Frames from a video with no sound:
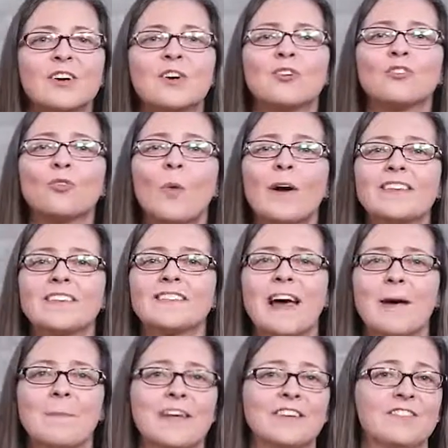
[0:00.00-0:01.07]
So what does
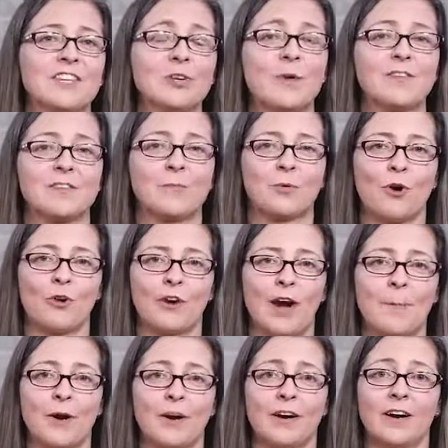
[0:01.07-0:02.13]
that mean to you as a
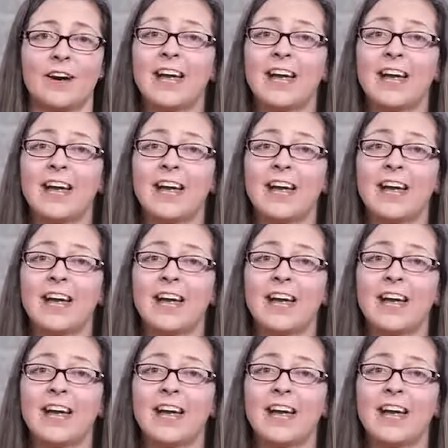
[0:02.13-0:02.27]
programmer?